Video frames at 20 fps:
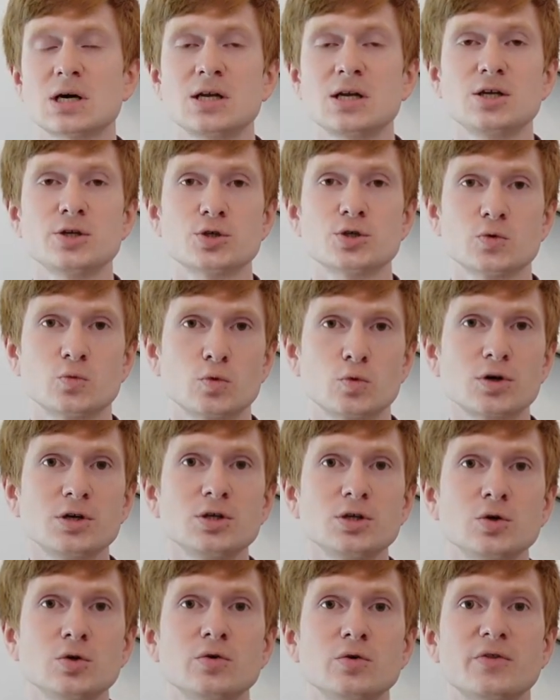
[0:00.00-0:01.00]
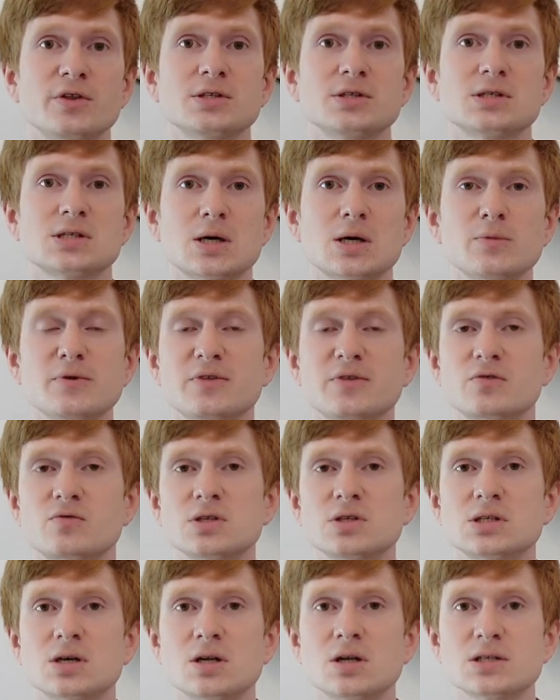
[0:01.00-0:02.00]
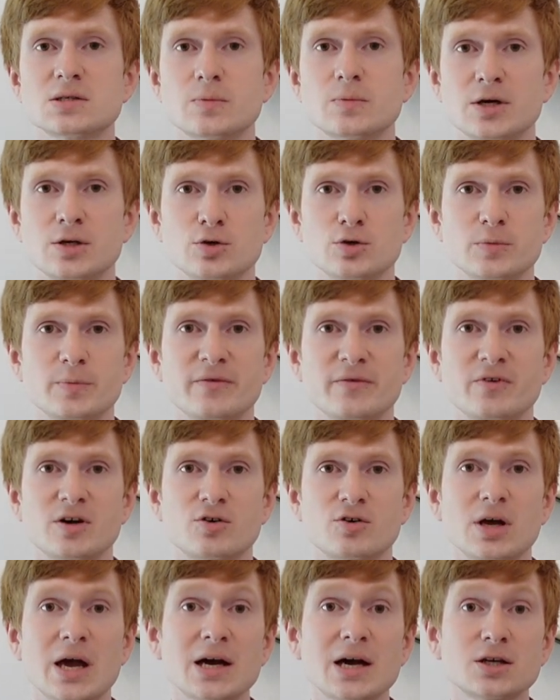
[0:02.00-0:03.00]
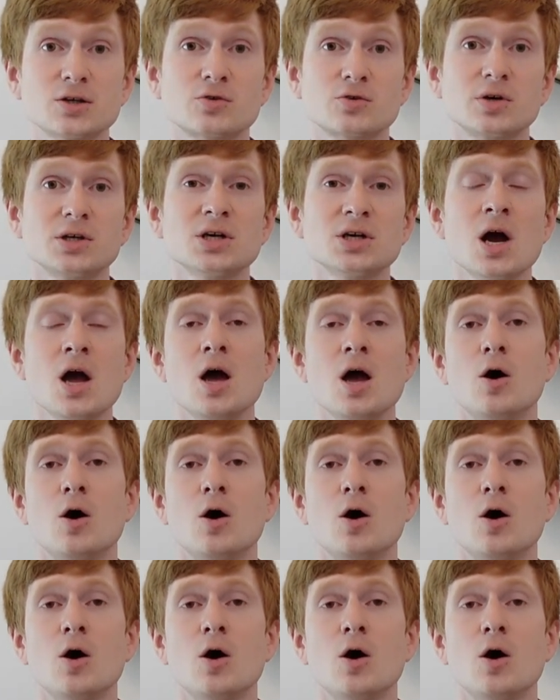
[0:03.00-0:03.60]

I need to warn you that some of the results might not be very accurate